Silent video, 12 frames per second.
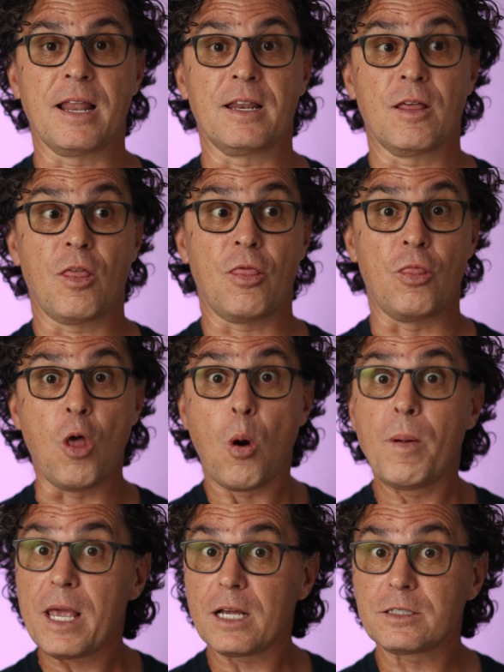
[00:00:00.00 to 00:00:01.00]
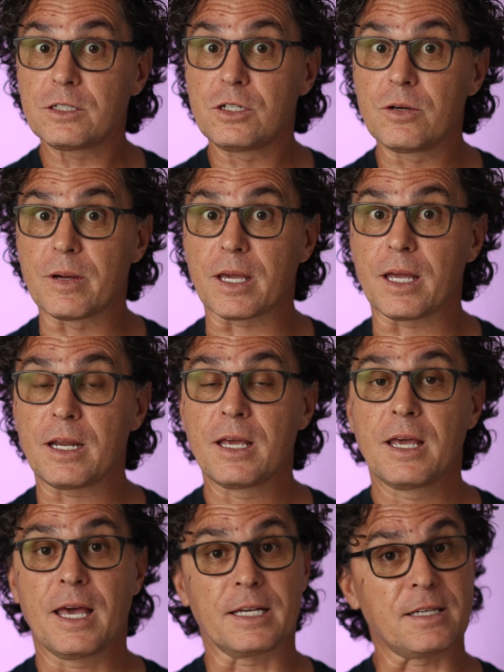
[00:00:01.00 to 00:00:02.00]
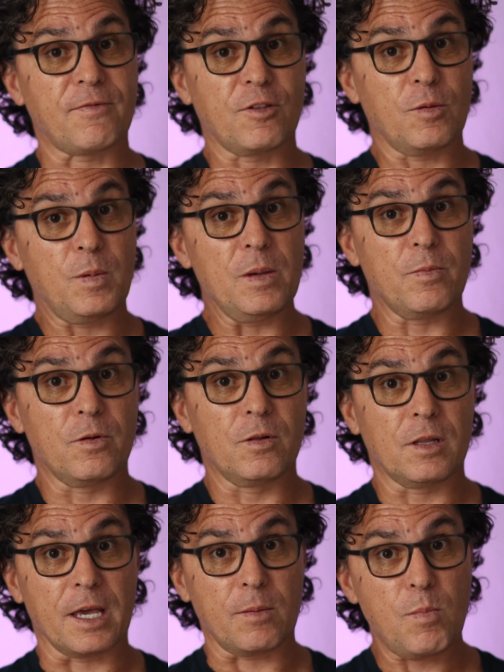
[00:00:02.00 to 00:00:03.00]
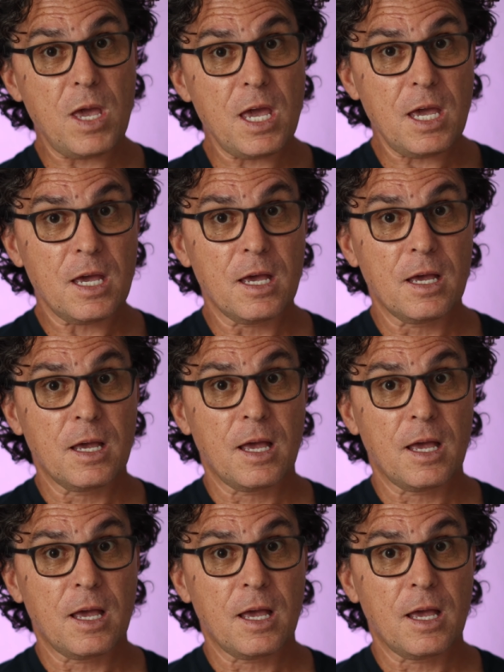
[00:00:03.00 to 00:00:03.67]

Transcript: and nobody else is doing it except for the people like me